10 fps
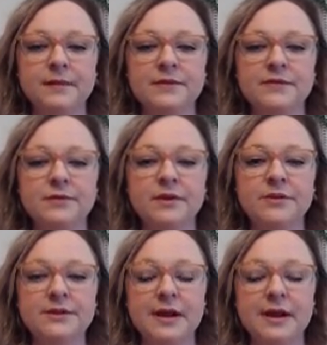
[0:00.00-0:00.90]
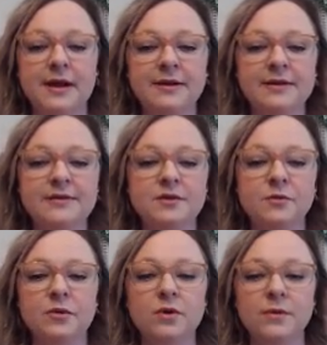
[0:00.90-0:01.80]
So there's that. So
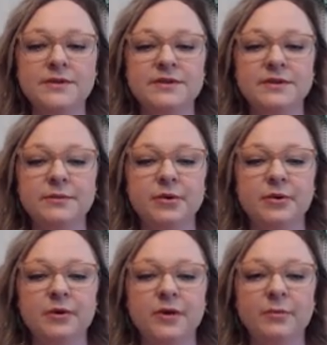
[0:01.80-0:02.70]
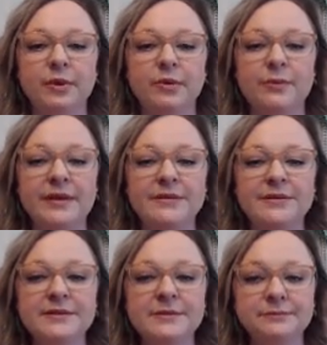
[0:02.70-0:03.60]
we'll go into the program
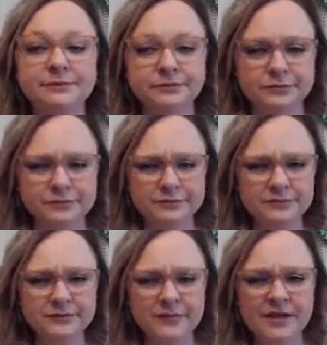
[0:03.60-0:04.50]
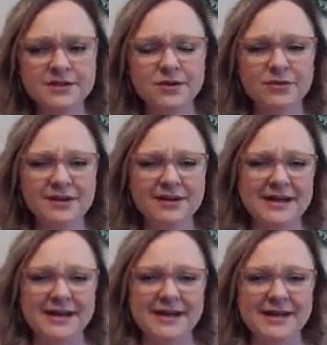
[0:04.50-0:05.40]
purpose. So the
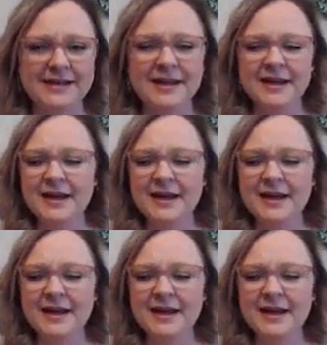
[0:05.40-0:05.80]
need.